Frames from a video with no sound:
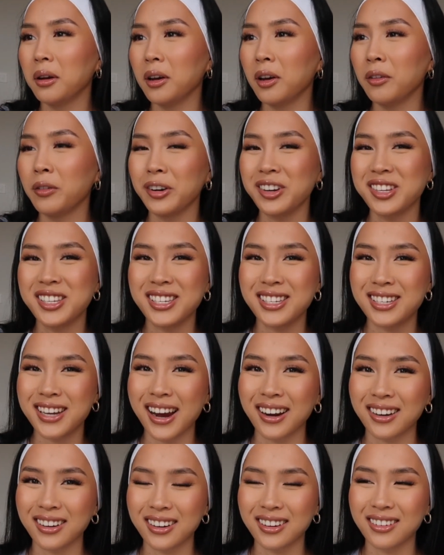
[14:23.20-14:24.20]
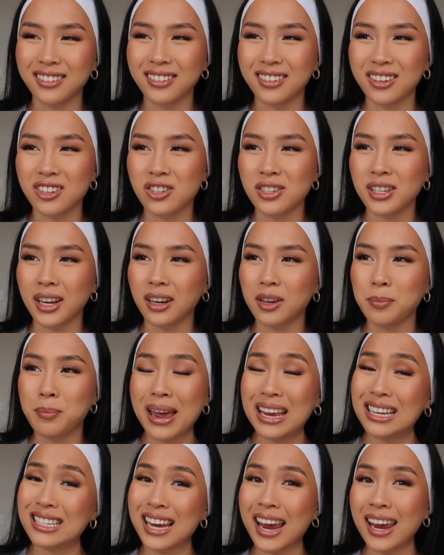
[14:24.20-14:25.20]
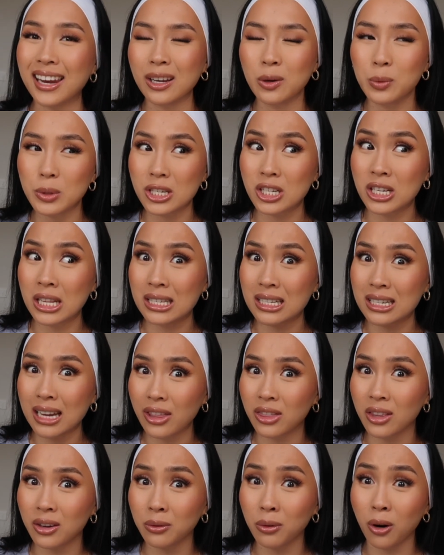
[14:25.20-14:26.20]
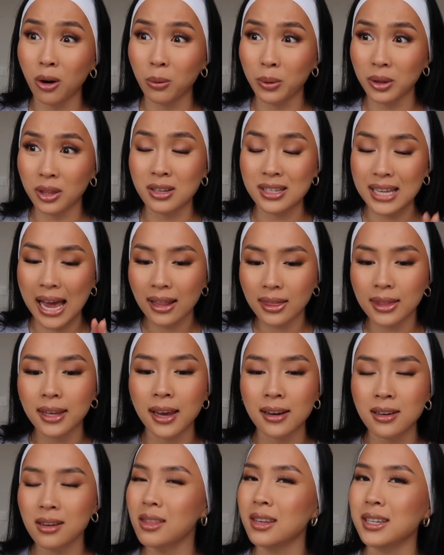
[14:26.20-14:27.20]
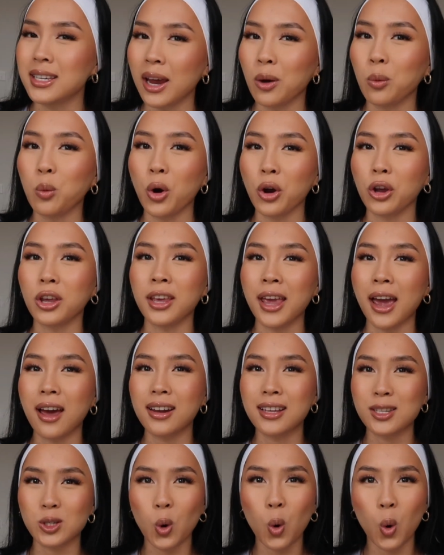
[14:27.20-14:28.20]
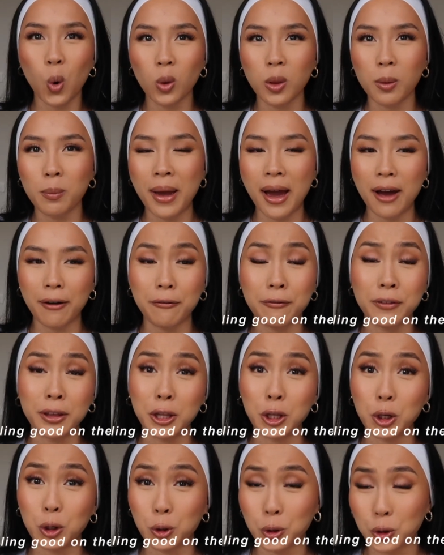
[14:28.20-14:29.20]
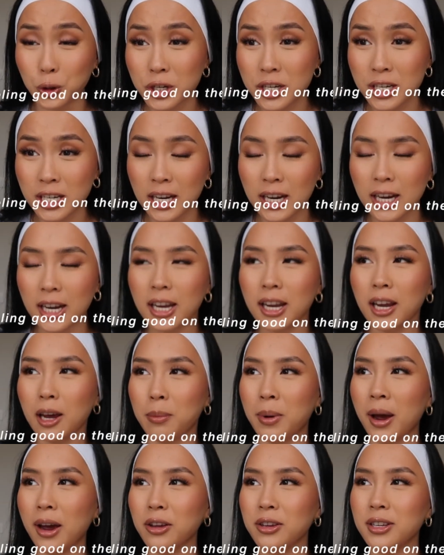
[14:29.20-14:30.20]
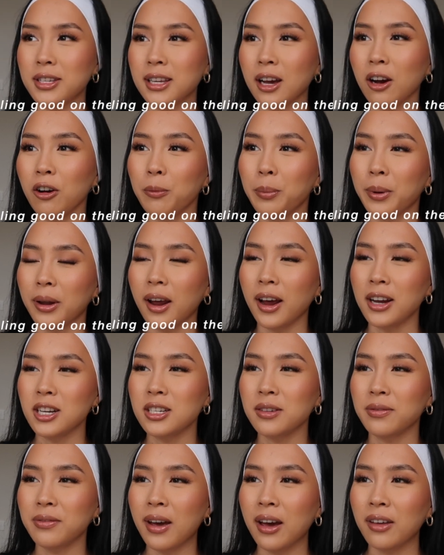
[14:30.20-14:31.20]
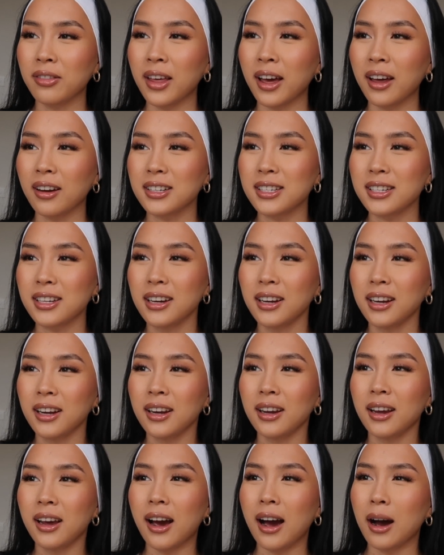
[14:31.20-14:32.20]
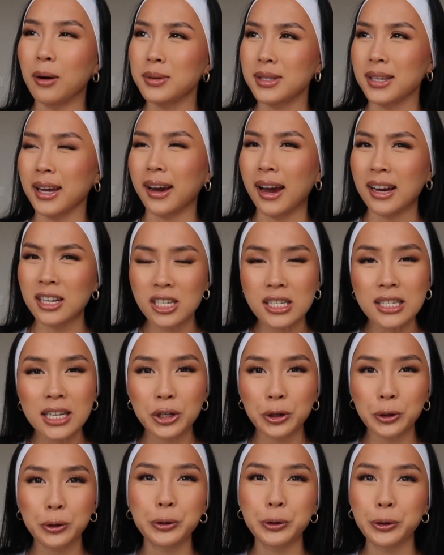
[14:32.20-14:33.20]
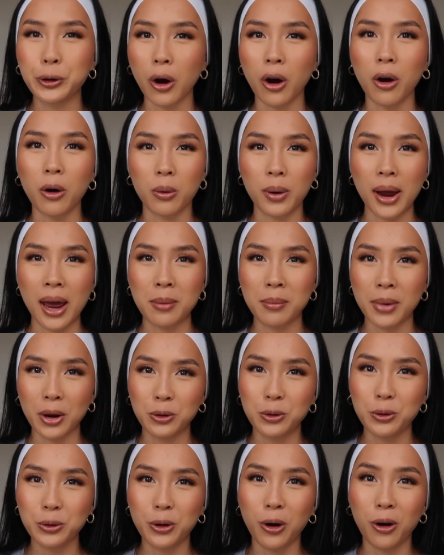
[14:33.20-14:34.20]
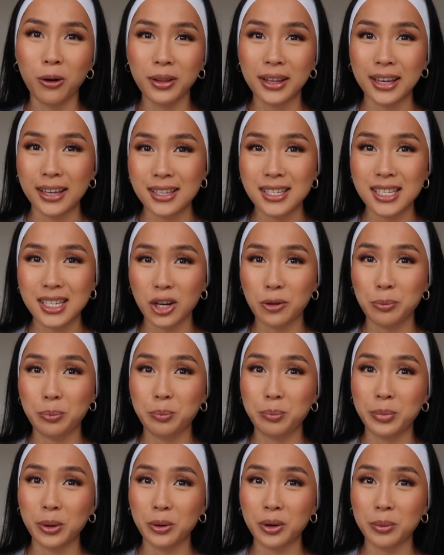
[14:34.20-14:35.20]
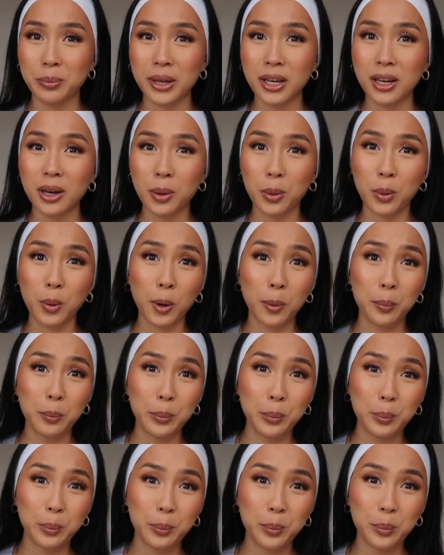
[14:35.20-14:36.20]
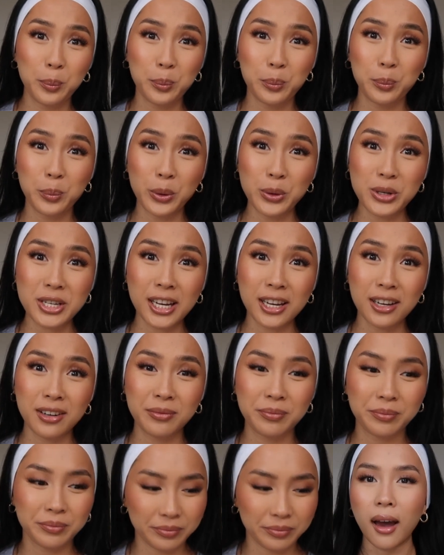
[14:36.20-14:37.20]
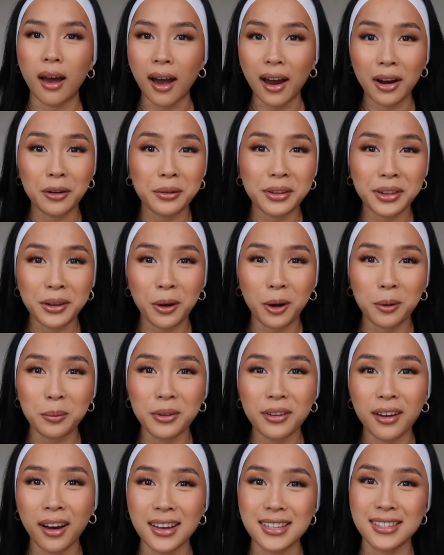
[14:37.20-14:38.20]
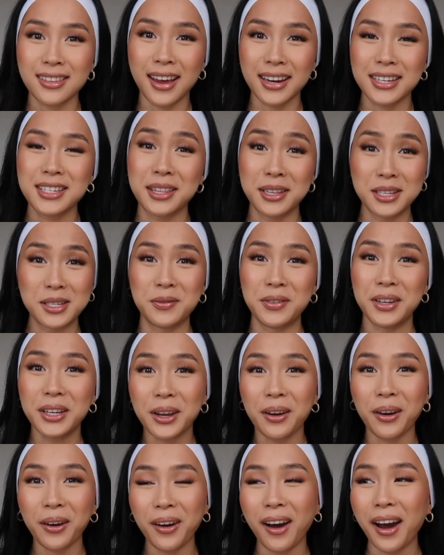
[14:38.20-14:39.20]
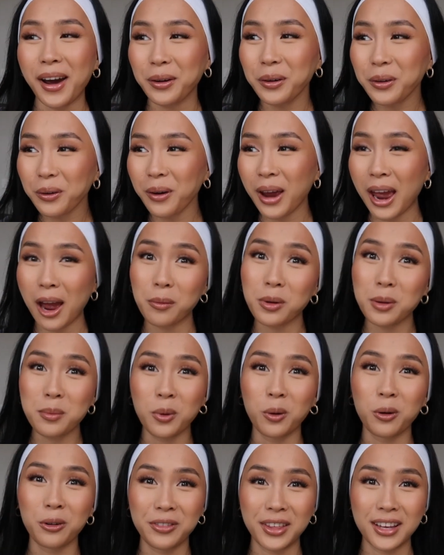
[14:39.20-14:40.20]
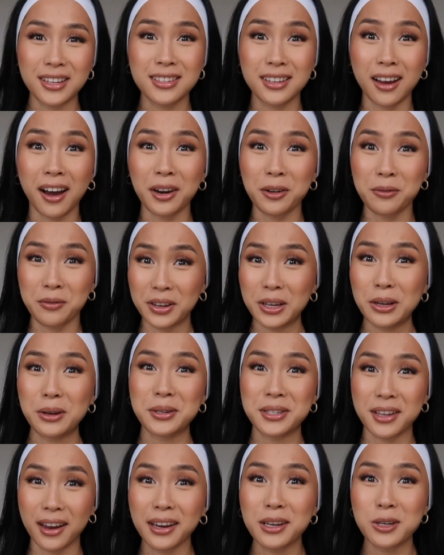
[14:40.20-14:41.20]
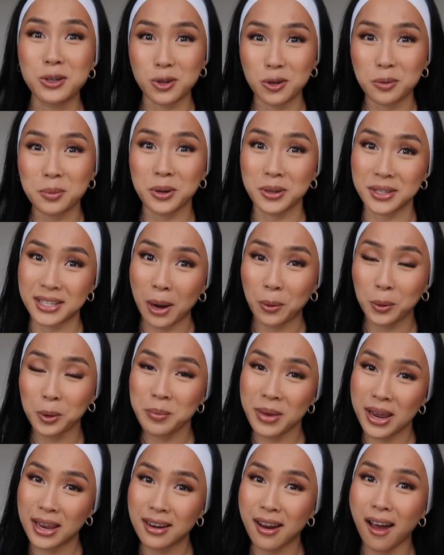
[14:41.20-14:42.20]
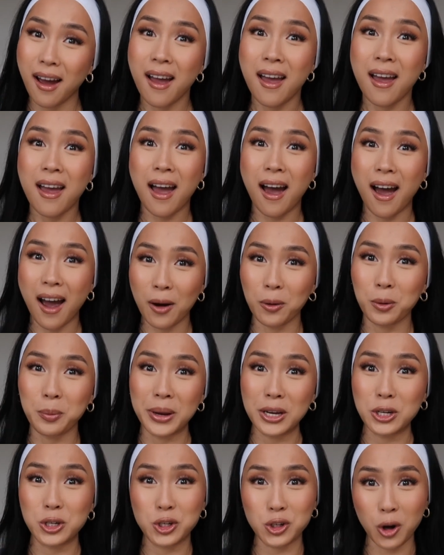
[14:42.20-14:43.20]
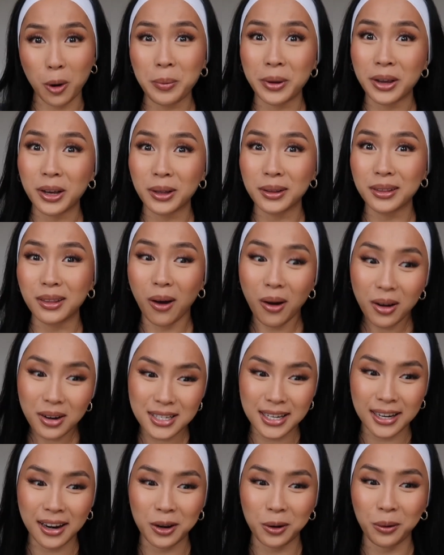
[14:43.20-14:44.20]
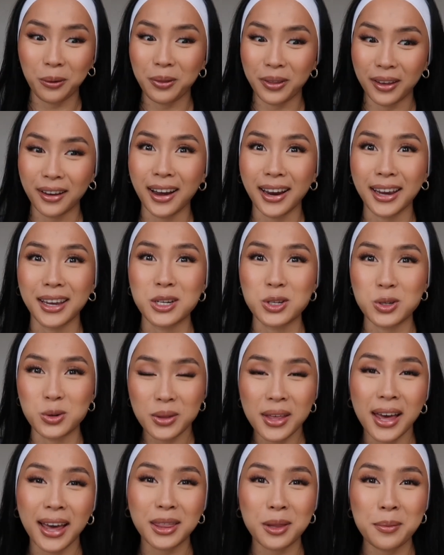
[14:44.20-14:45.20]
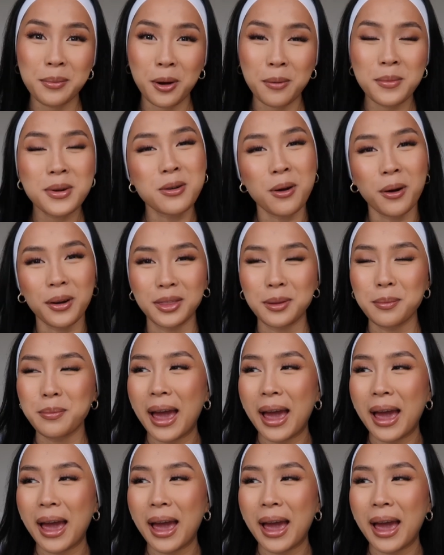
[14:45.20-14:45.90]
are very stagnant you're just like maintaining which there's nothing wrong with because at the end of the day working out is all about feeling good about yourself but i just found that i was like i just need a new goal and my new goal is to build a bigger booty I really hope you guys liked this video. I don't know how many more of these kind of videos I can do because that would mean I would be shopping a lot and I don't think I can do that at the moment, not in the